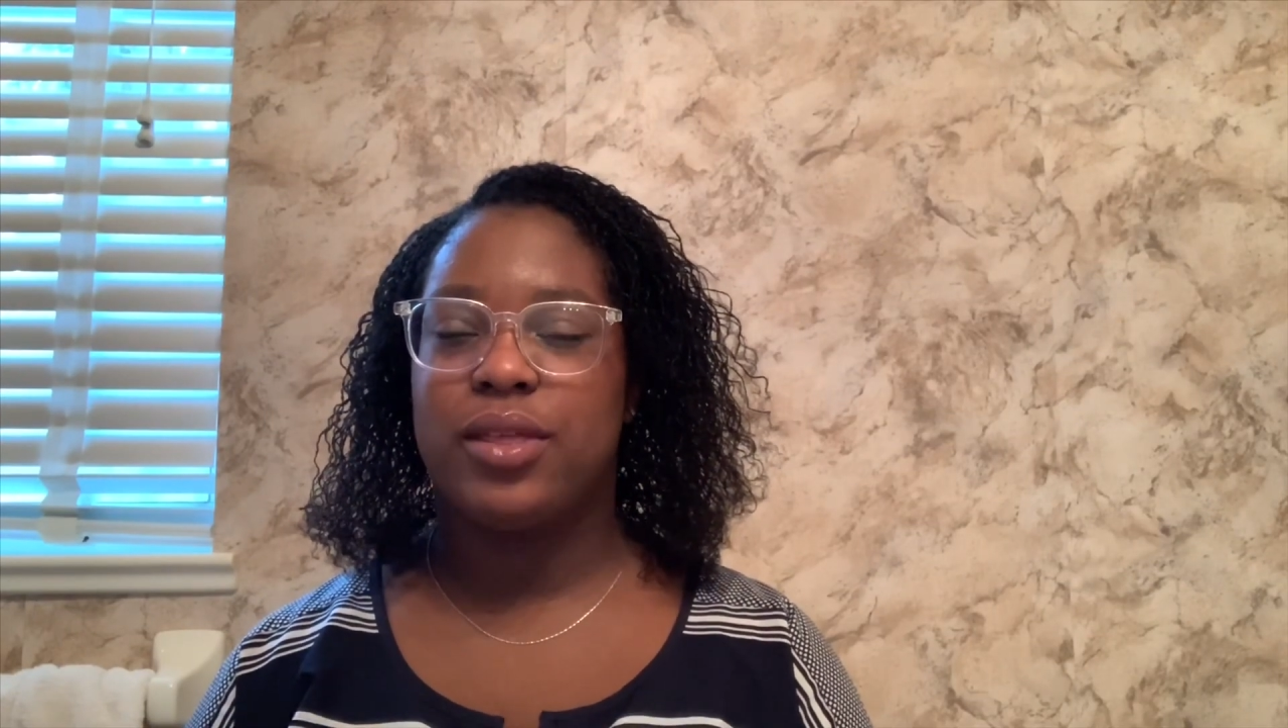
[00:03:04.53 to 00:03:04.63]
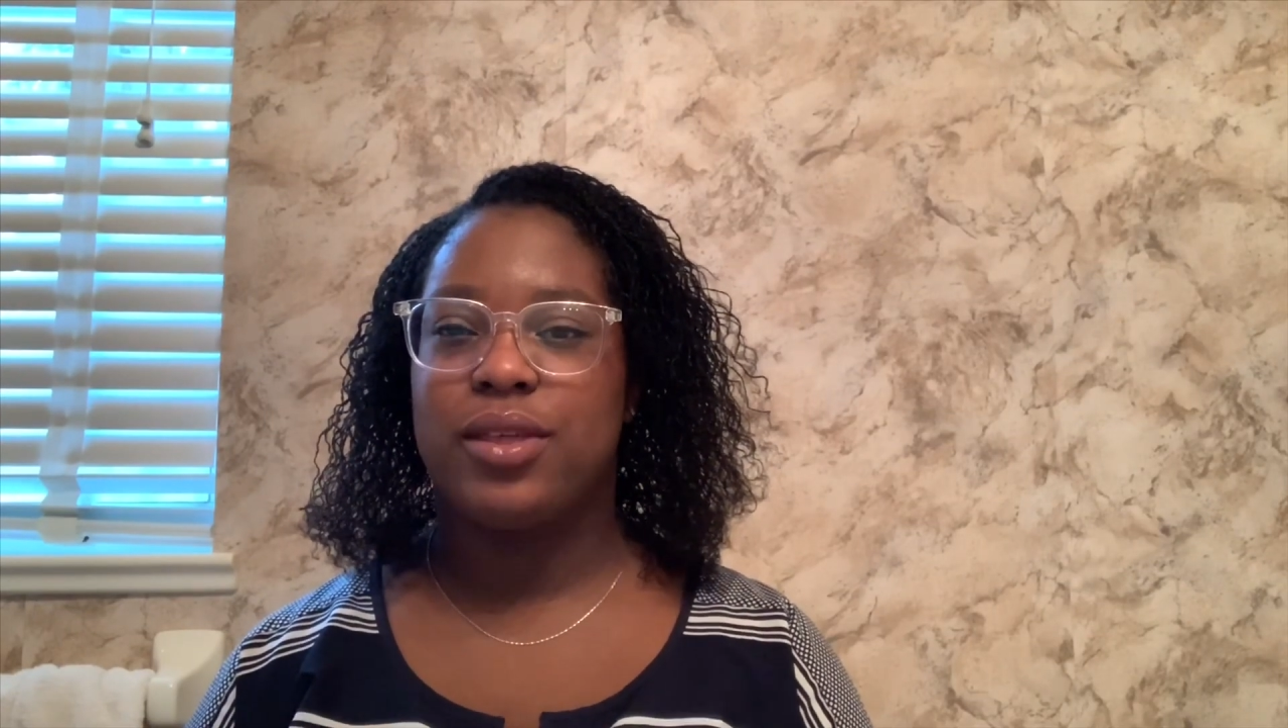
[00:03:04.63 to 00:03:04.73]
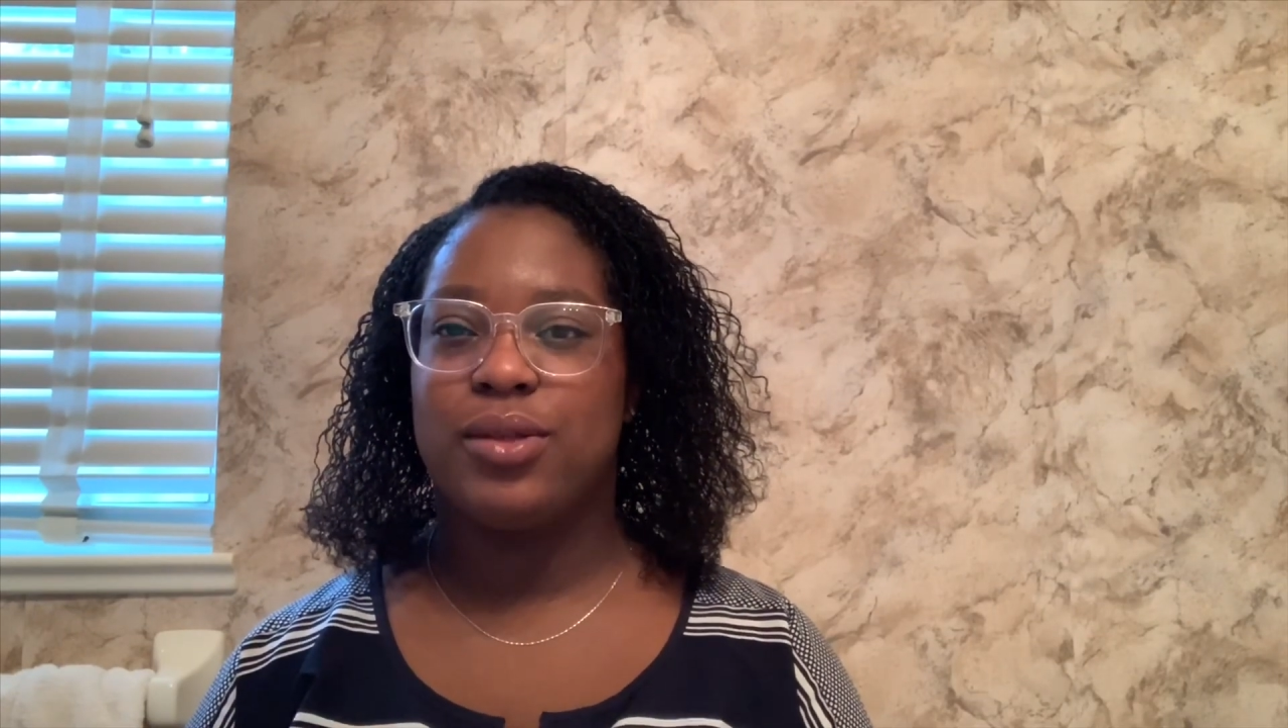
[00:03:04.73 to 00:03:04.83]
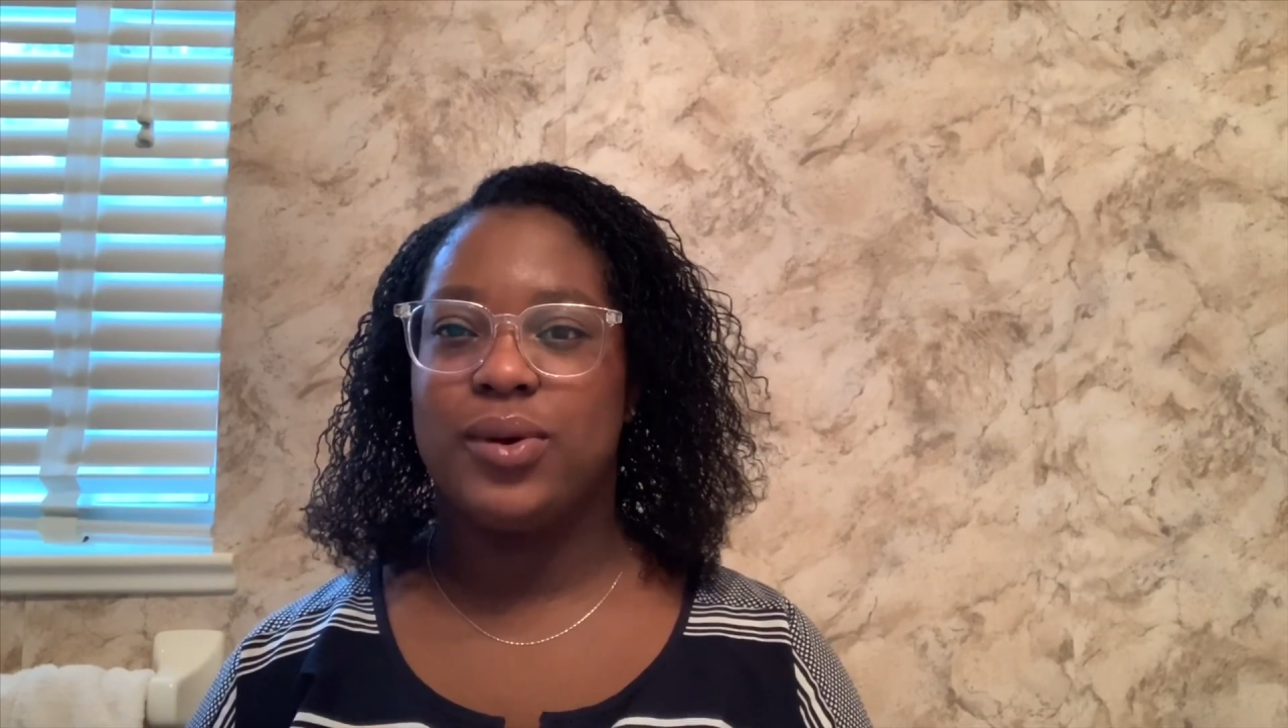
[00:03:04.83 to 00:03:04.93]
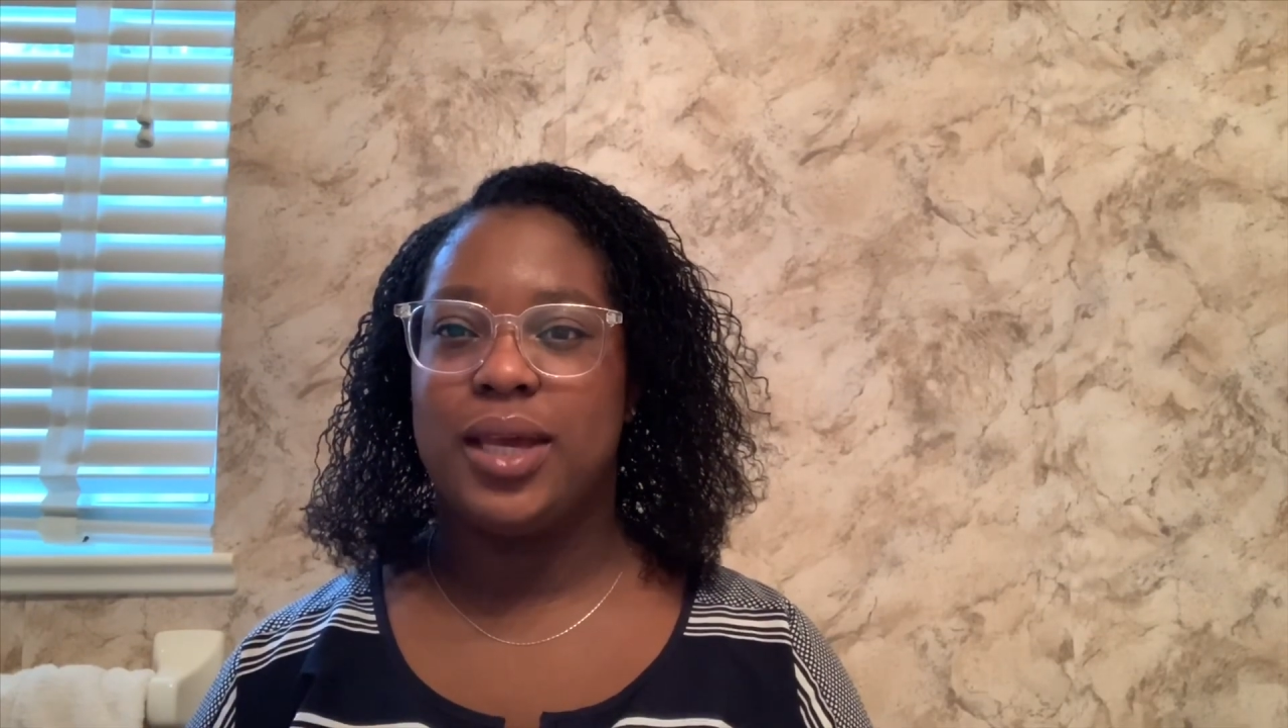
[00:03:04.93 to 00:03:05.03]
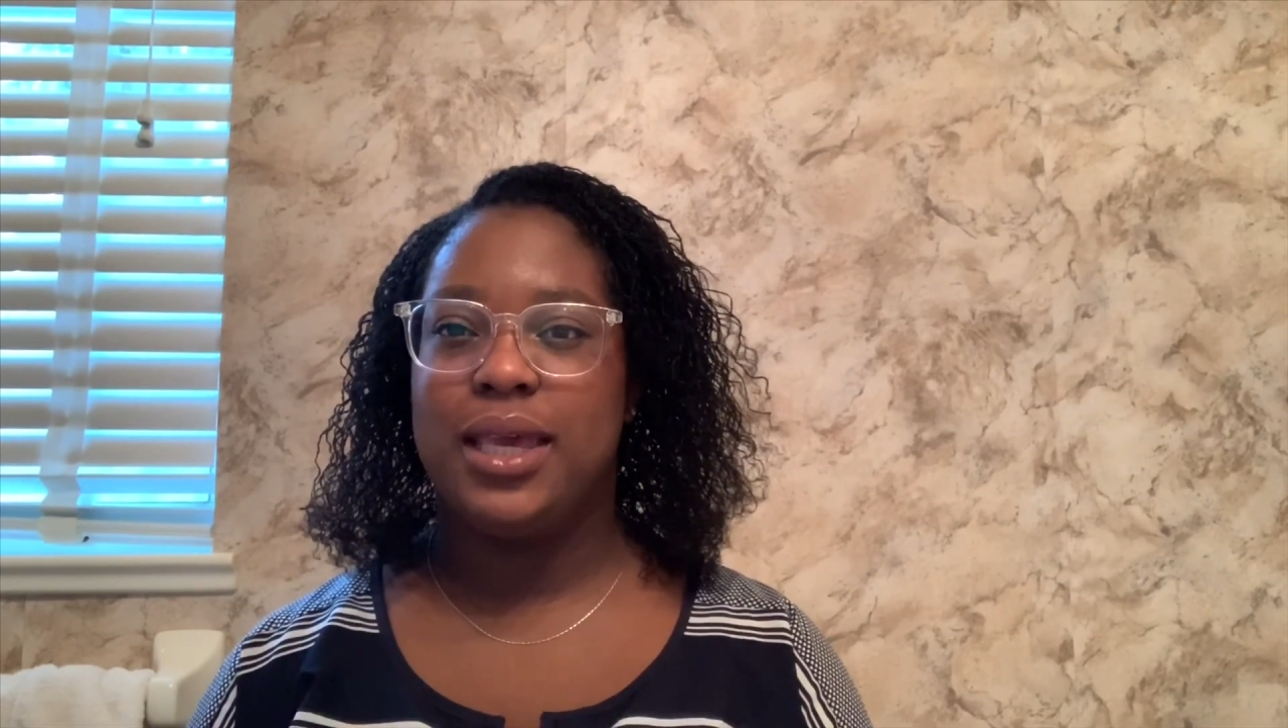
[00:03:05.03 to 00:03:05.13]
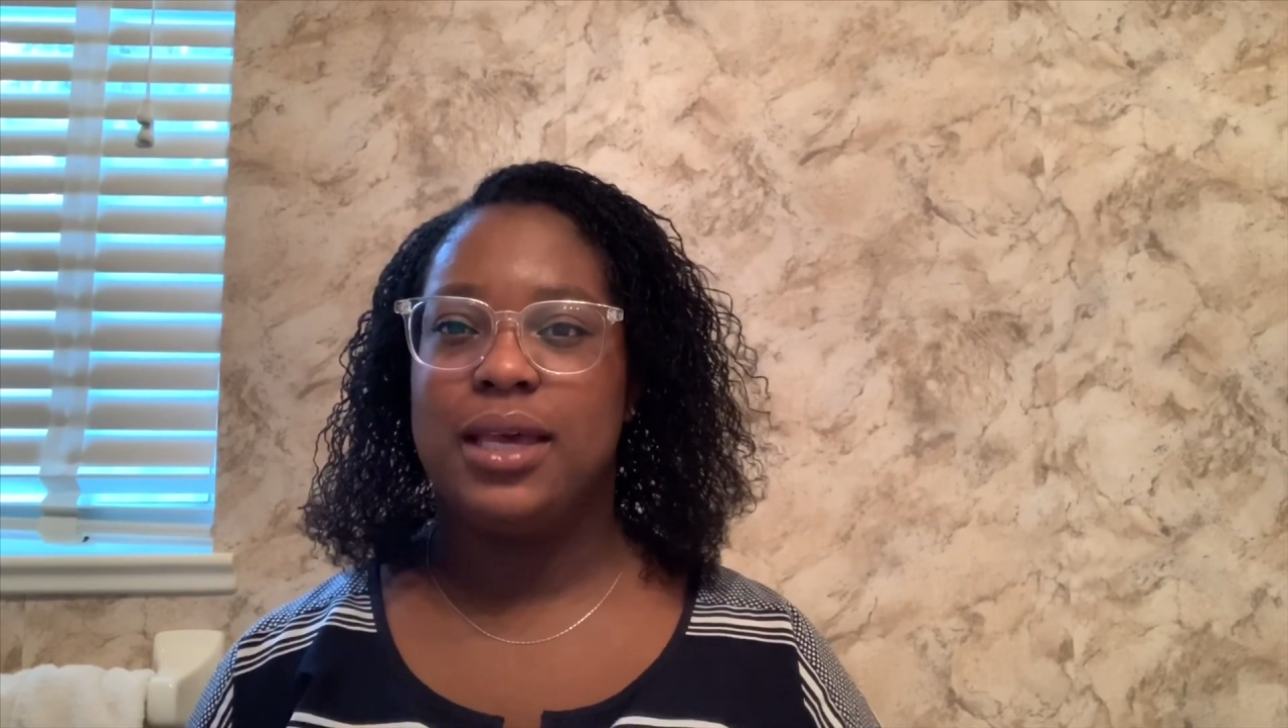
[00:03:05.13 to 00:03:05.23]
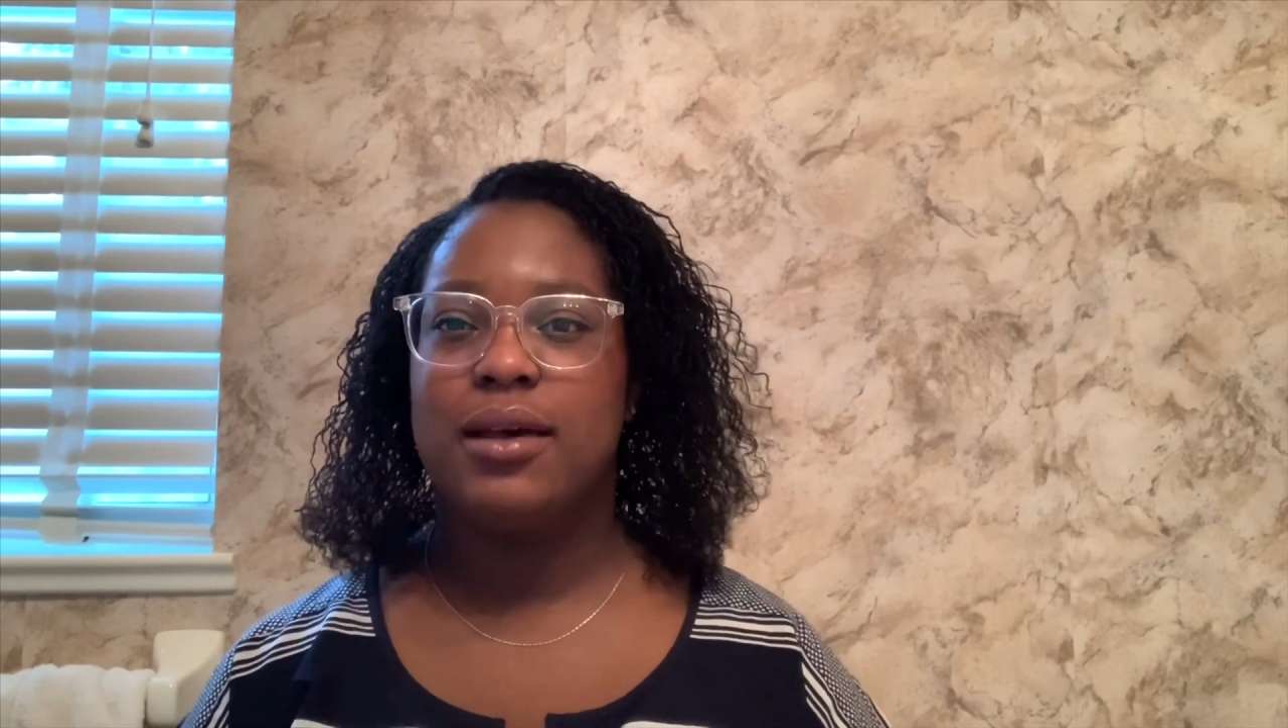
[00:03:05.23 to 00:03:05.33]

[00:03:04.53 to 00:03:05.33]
3